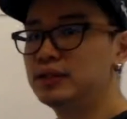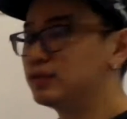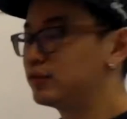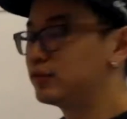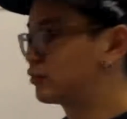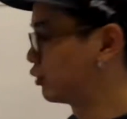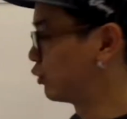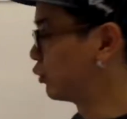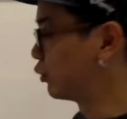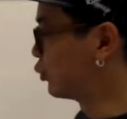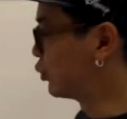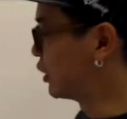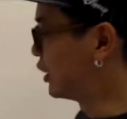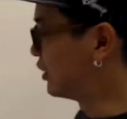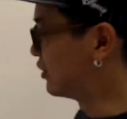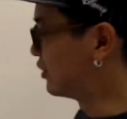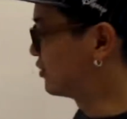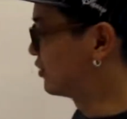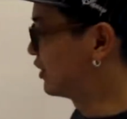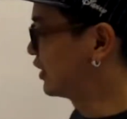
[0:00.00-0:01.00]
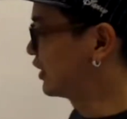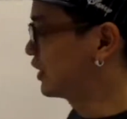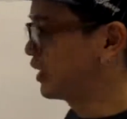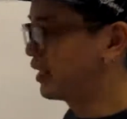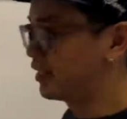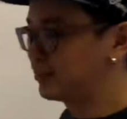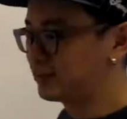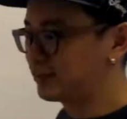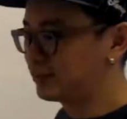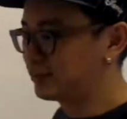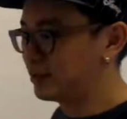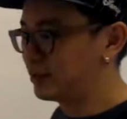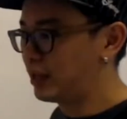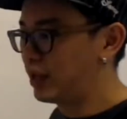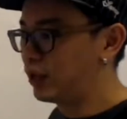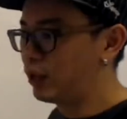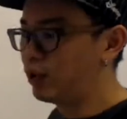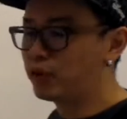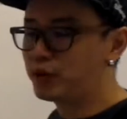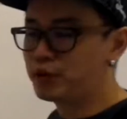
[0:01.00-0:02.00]
So in certain cases,
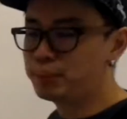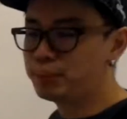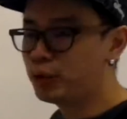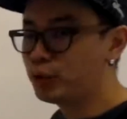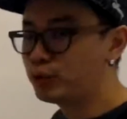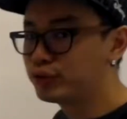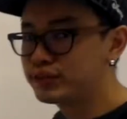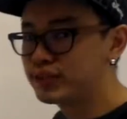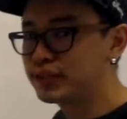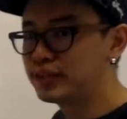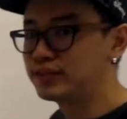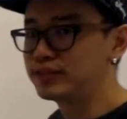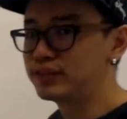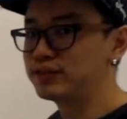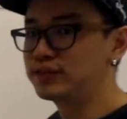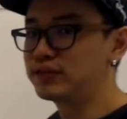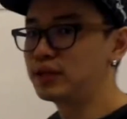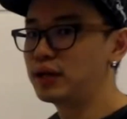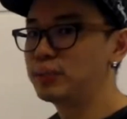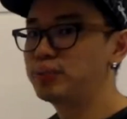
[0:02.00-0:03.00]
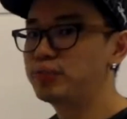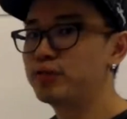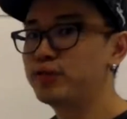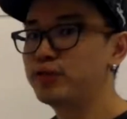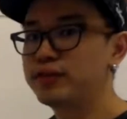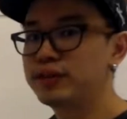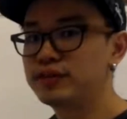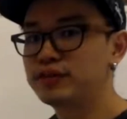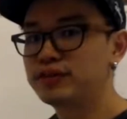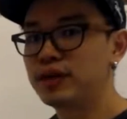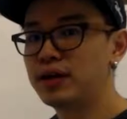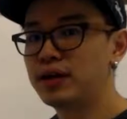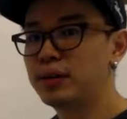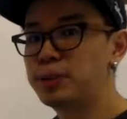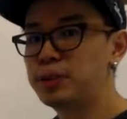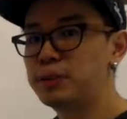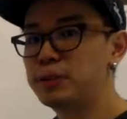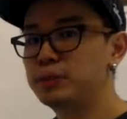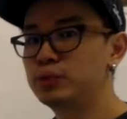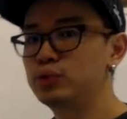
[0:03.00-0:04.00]
or in most cases, approvers are
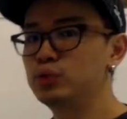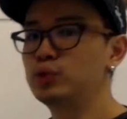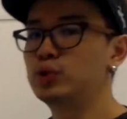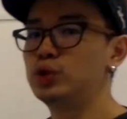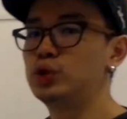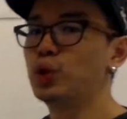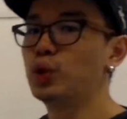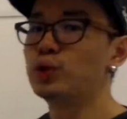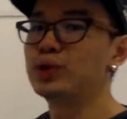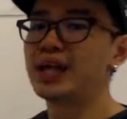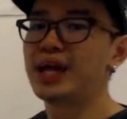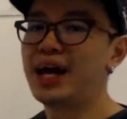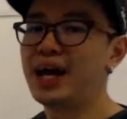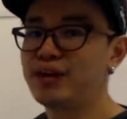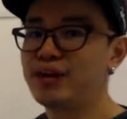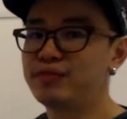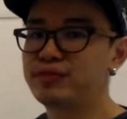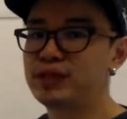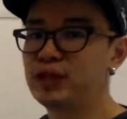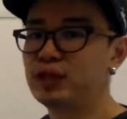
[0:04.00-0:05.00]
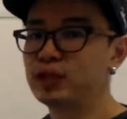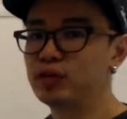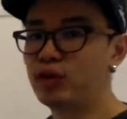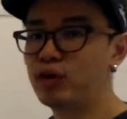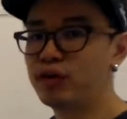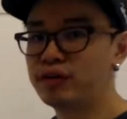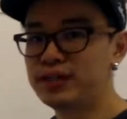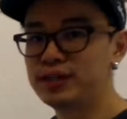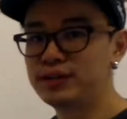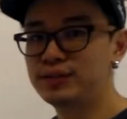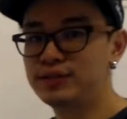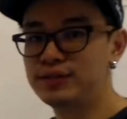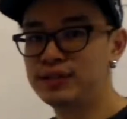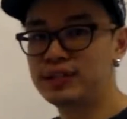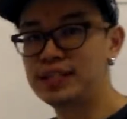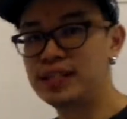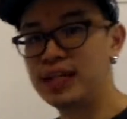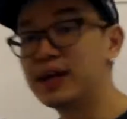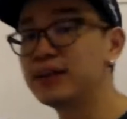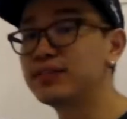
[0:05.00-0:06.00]
people who don't have the authority to say
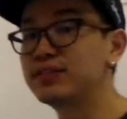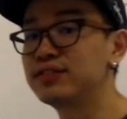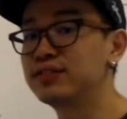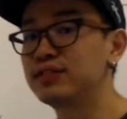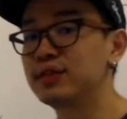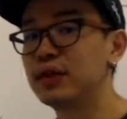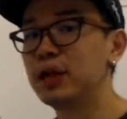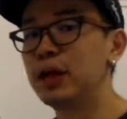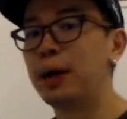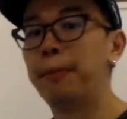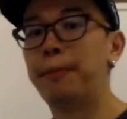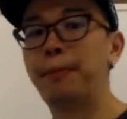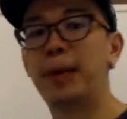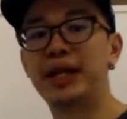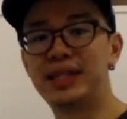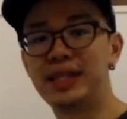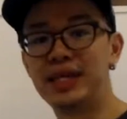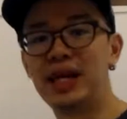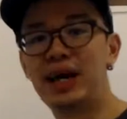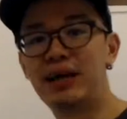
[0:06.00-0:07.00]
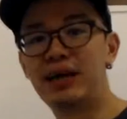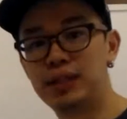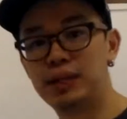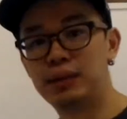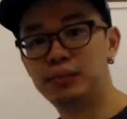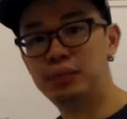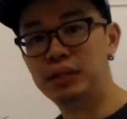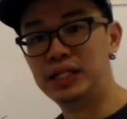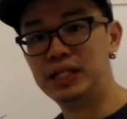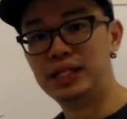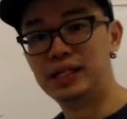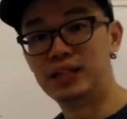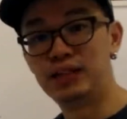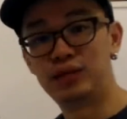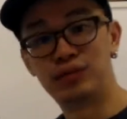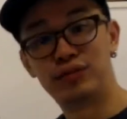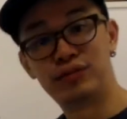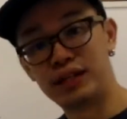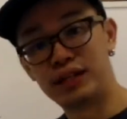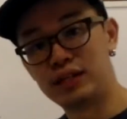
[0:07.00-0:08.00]
yes, but they have the ability to
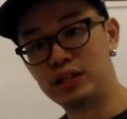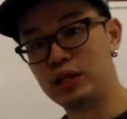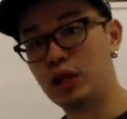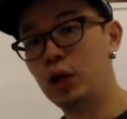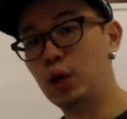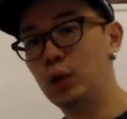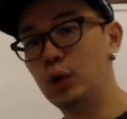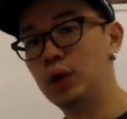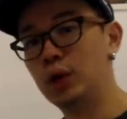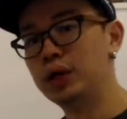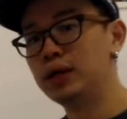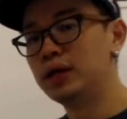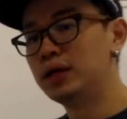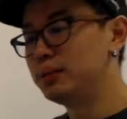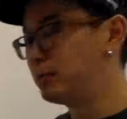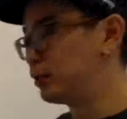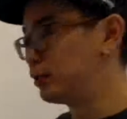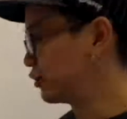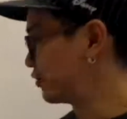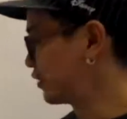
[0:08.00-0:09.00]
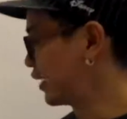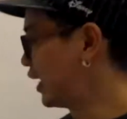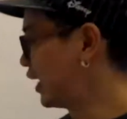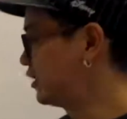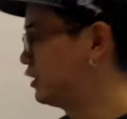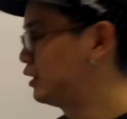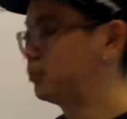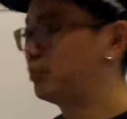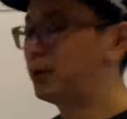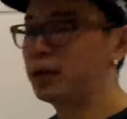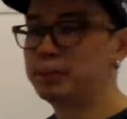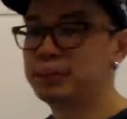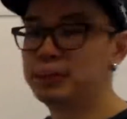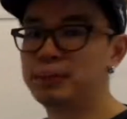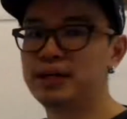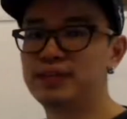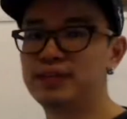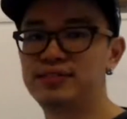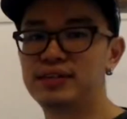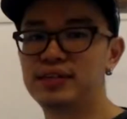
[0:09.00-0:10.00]
say no. Because the IT department
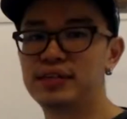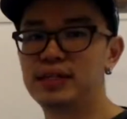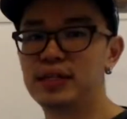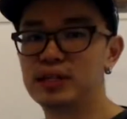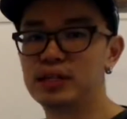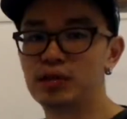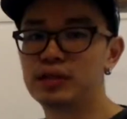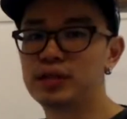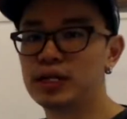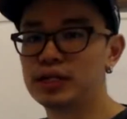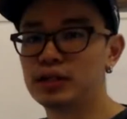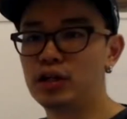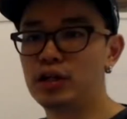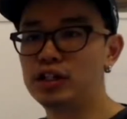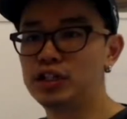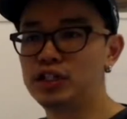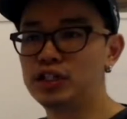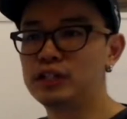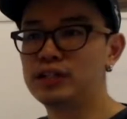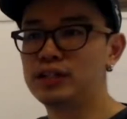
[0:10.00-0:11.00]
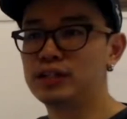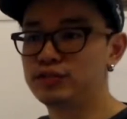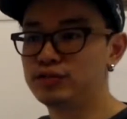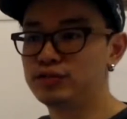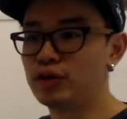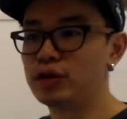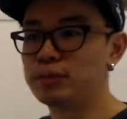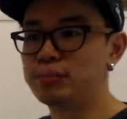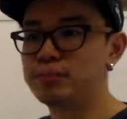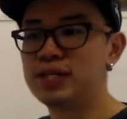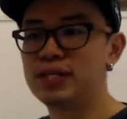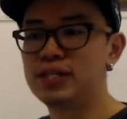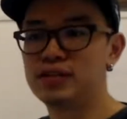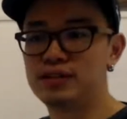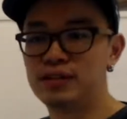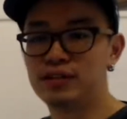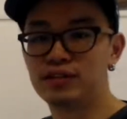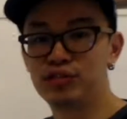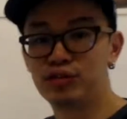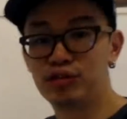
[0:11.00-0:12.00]
might say that your technology does not meet
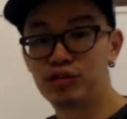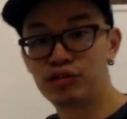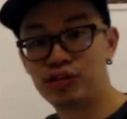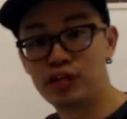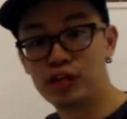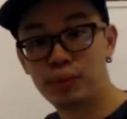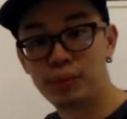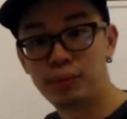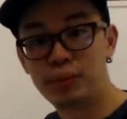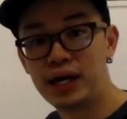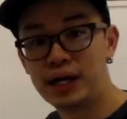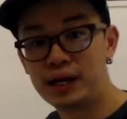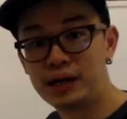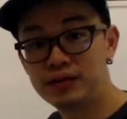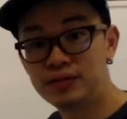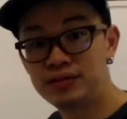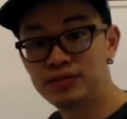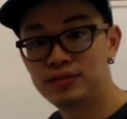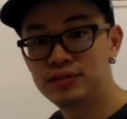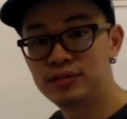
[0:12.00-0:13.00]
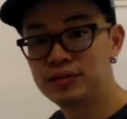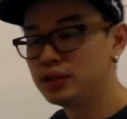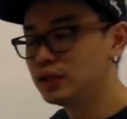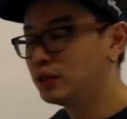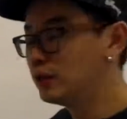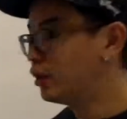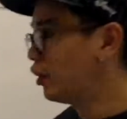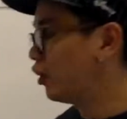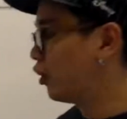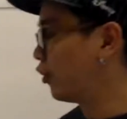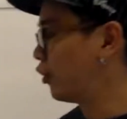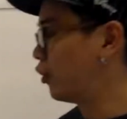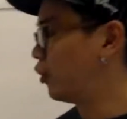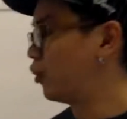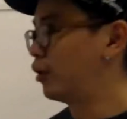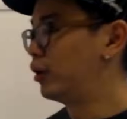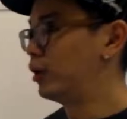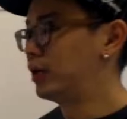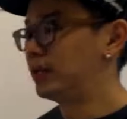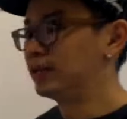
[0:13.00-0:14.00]
their security compliance,
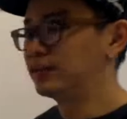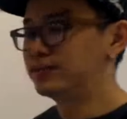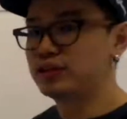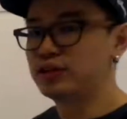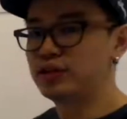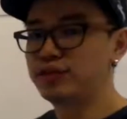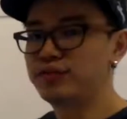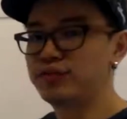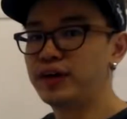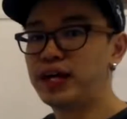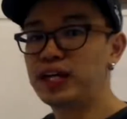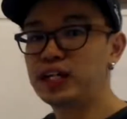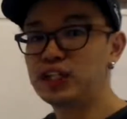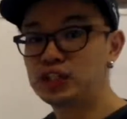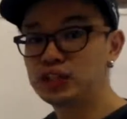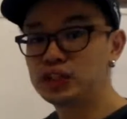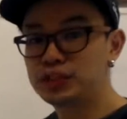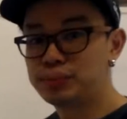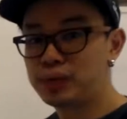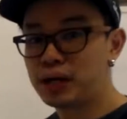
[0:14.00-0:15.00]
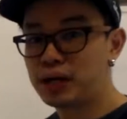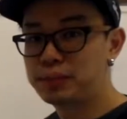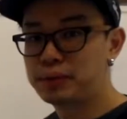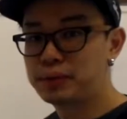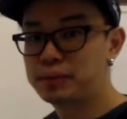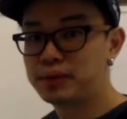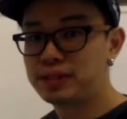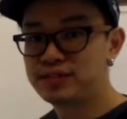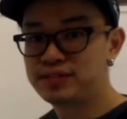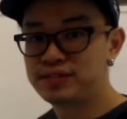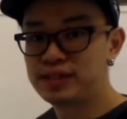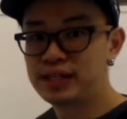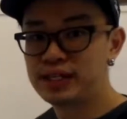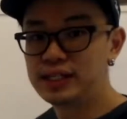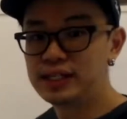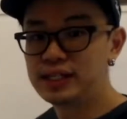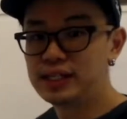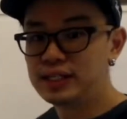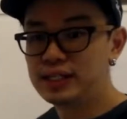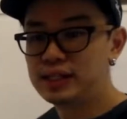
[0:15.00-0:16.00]
or let's say your financial department might
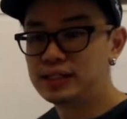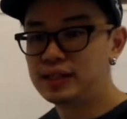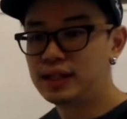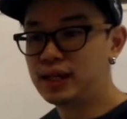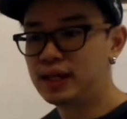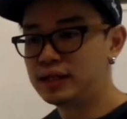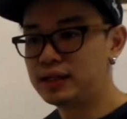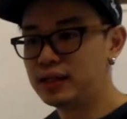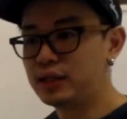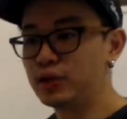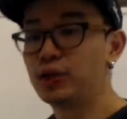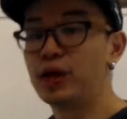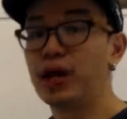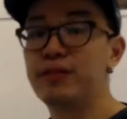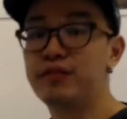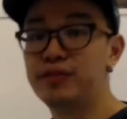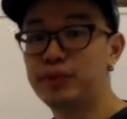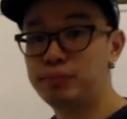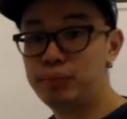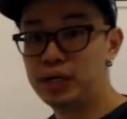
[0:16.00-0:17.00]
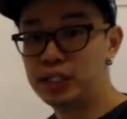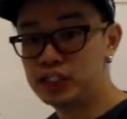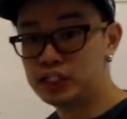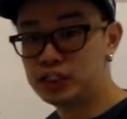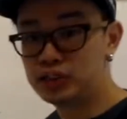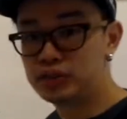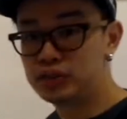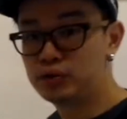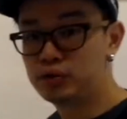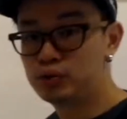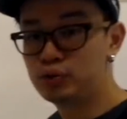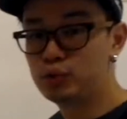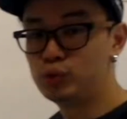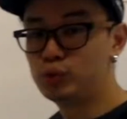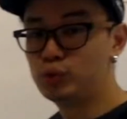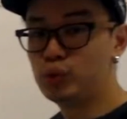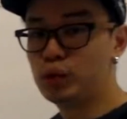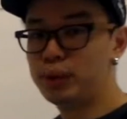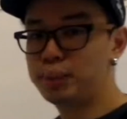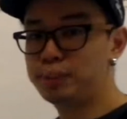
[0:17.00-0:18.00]
say that they don't have the budget
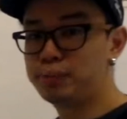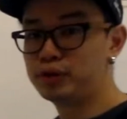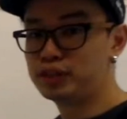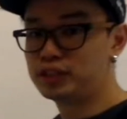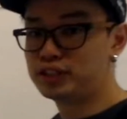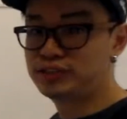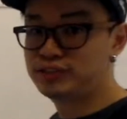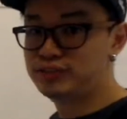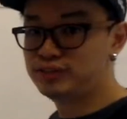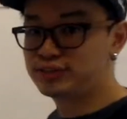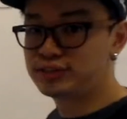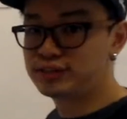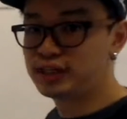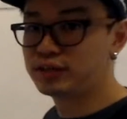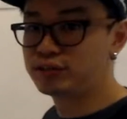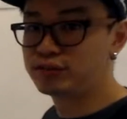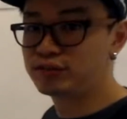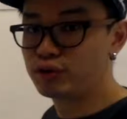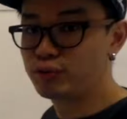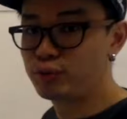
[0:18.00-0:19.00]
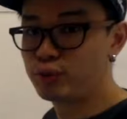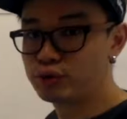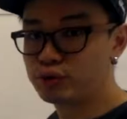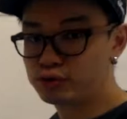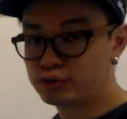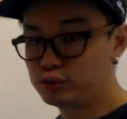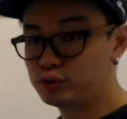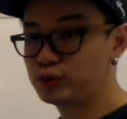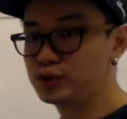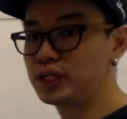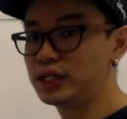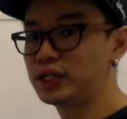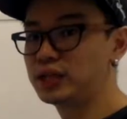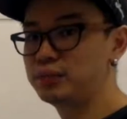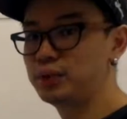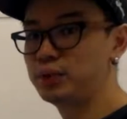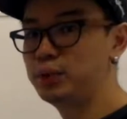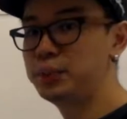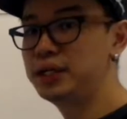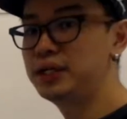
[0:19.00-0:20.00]
to purchase this kind of software solution at the
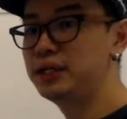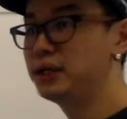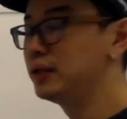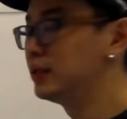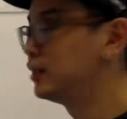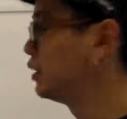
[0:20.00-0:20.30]
moment.